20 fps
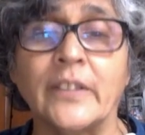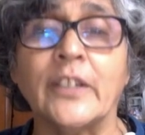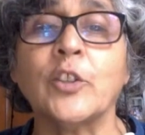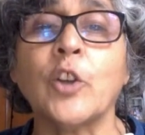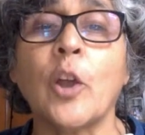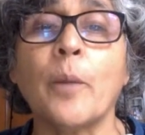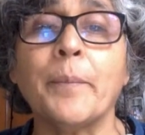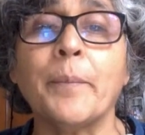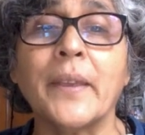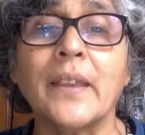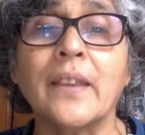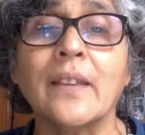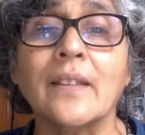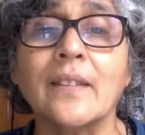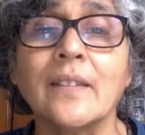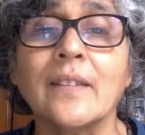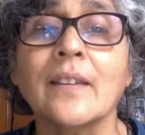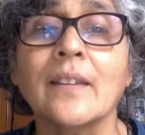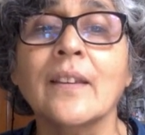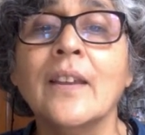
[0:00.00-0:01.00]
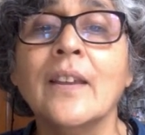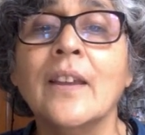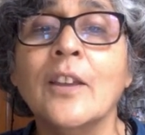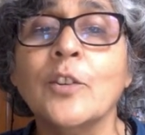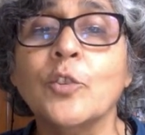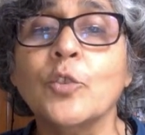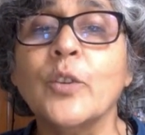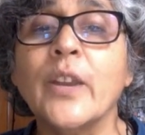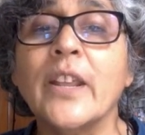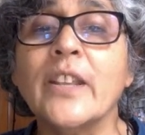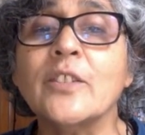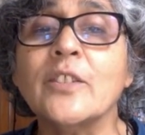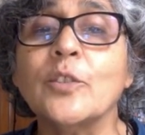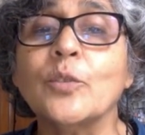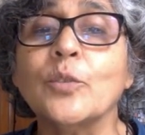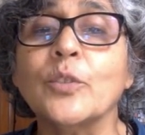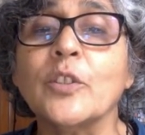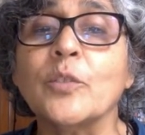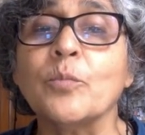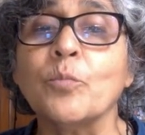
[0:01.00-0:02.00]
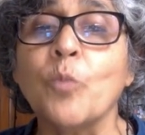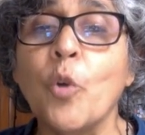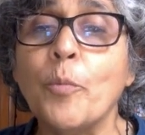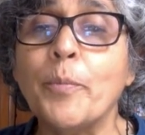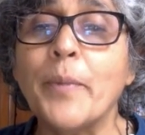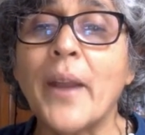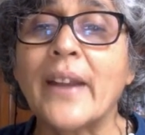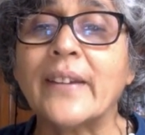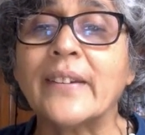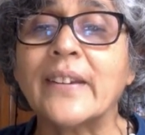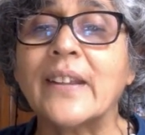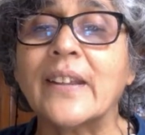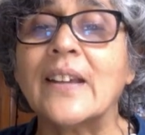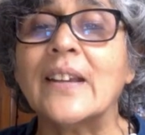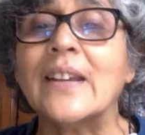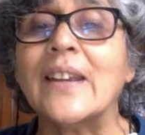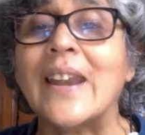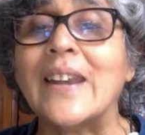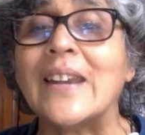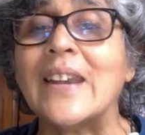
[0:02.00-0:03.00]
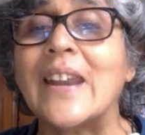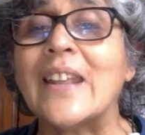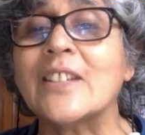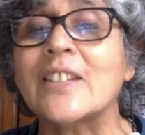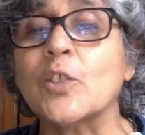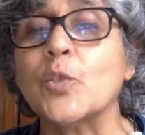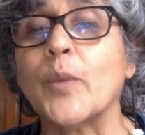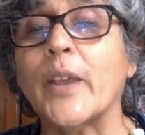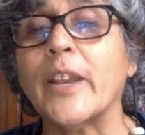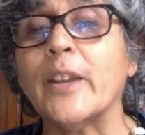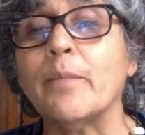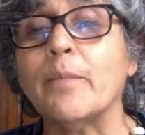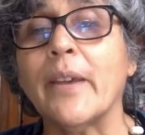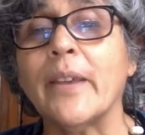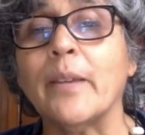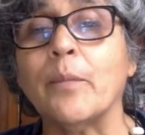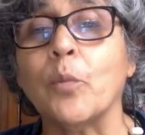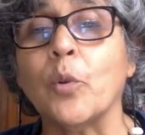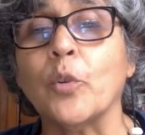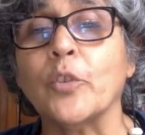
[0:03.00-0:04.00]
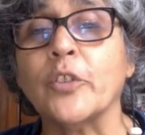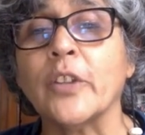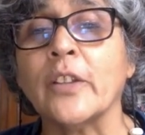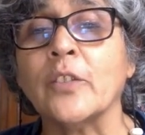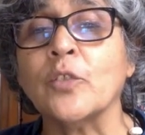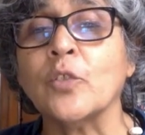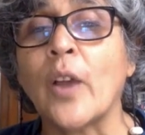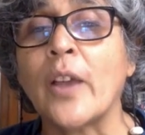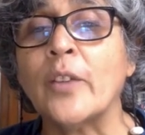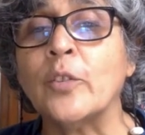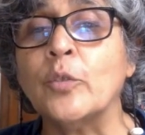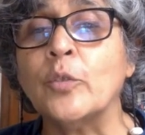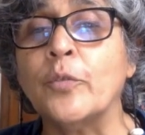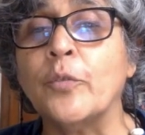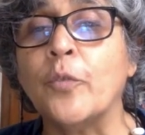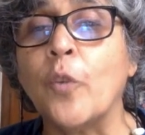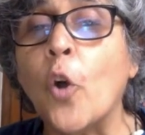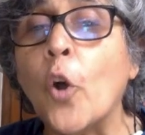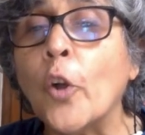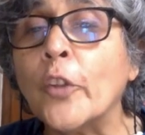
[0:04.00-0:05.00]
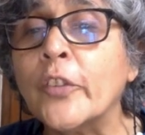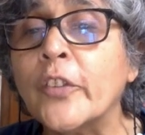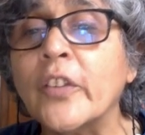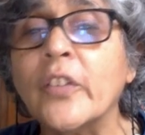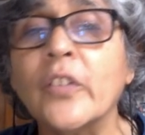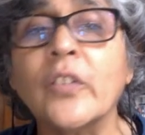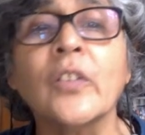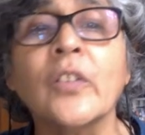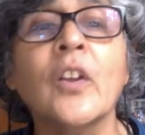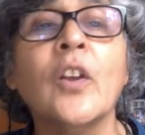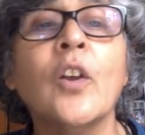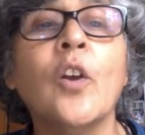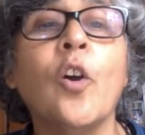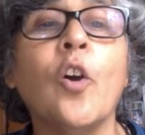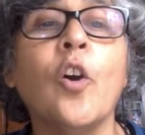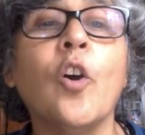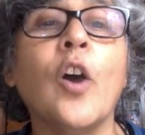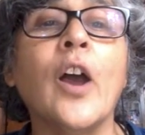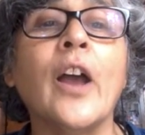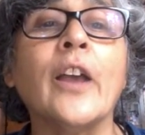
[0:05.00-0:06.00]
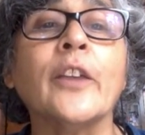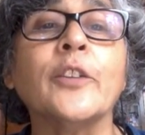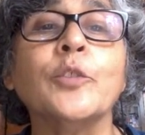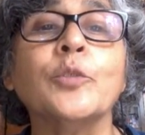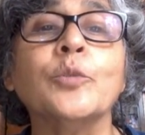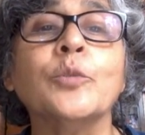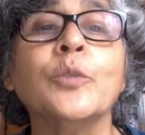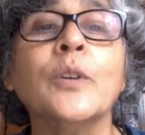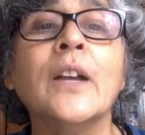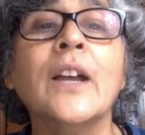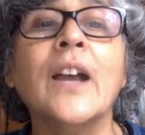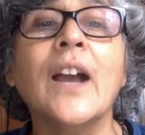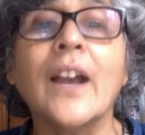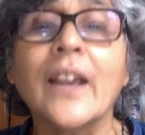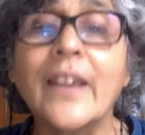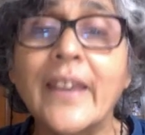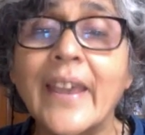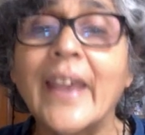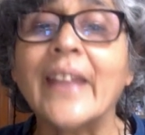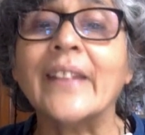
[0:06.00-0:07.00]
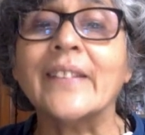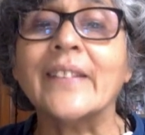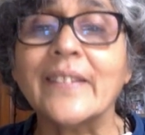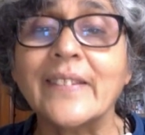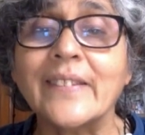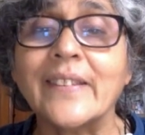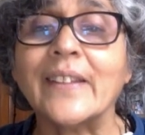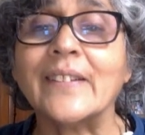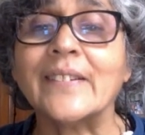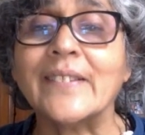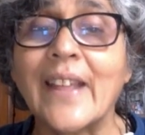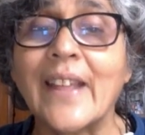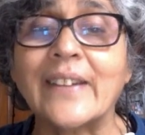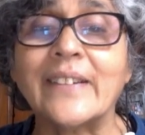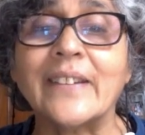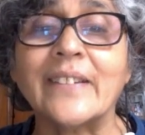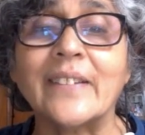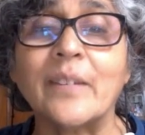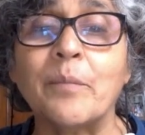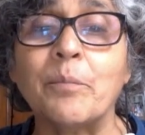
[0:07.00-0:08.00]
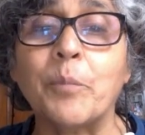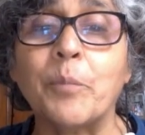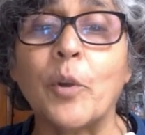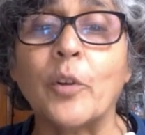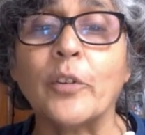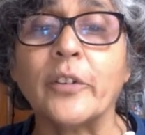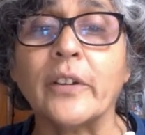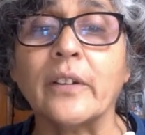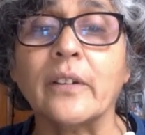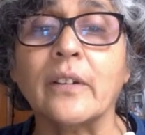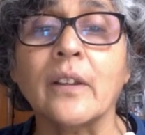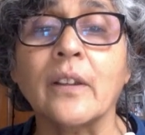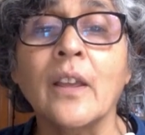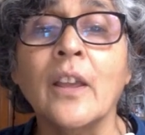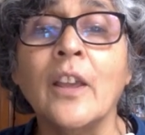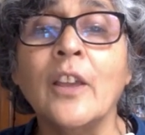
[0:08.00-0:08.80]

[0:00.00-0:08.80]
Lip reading: The topic is today's youth is more practical and less swayed by emotion. So, are you for this or are you against this? That is important.